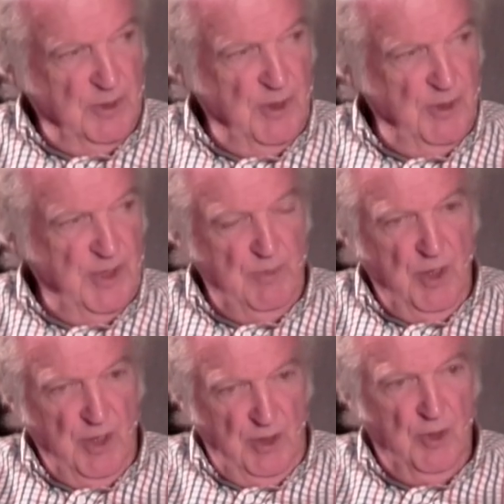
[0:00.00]
Although he
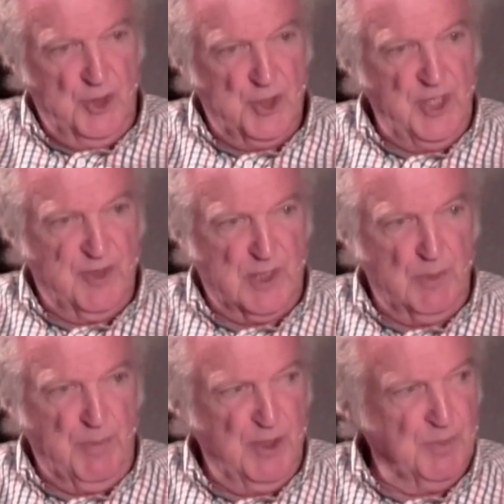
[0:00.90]
worked long shifts as a
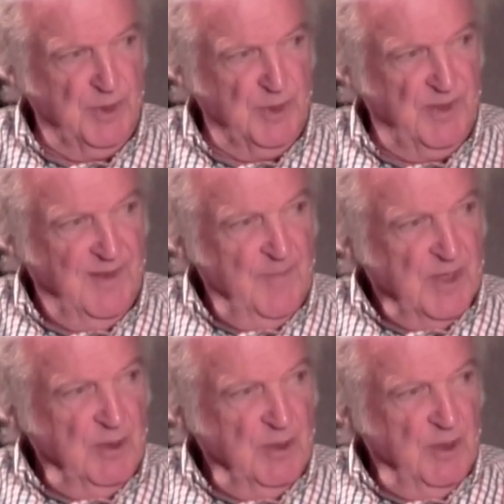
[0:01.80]
postman,
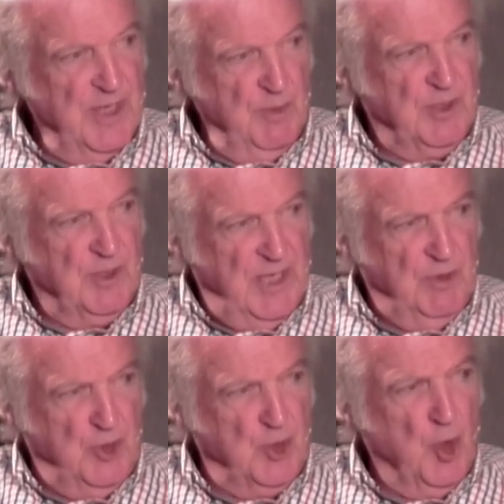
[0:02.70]
he
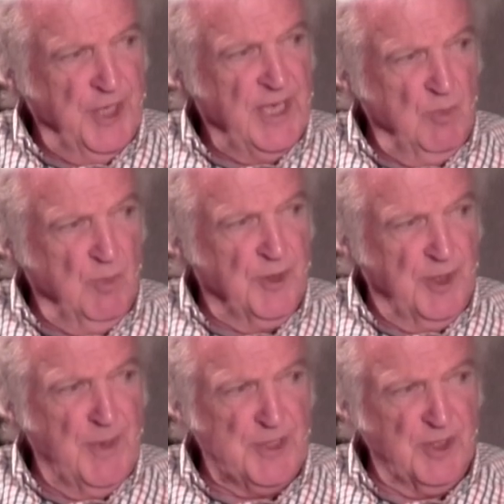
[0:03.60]
would join in with the
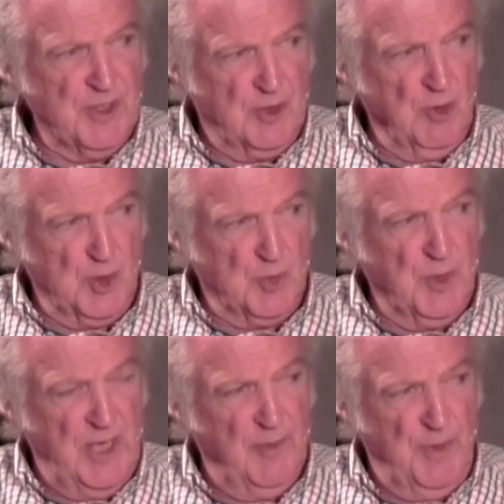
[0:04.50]
domestic chores
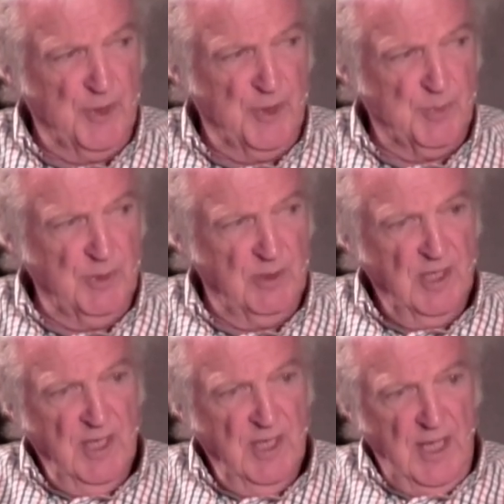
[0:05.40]
wherever possible,
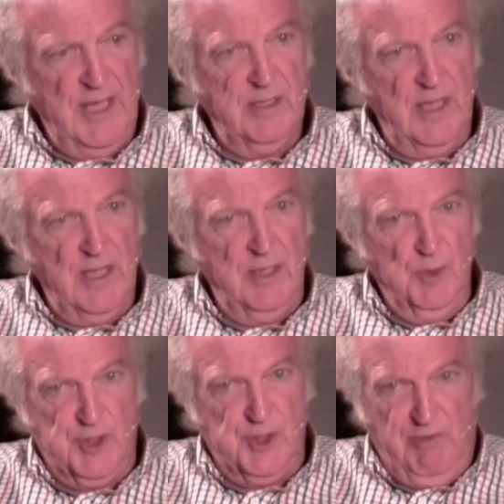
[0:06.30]
and
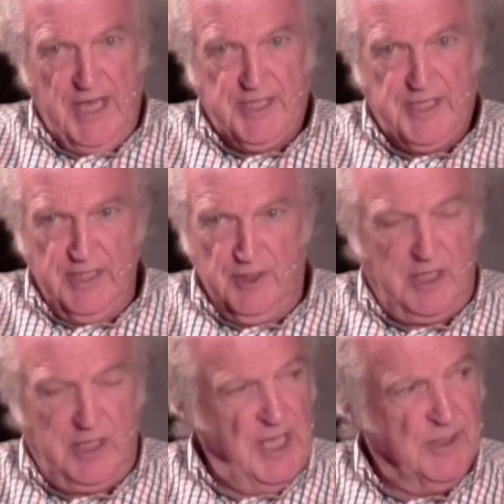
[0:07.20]
also relating to the
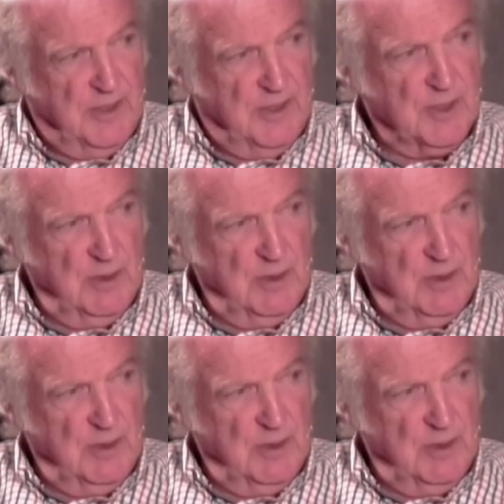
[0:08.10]
kids.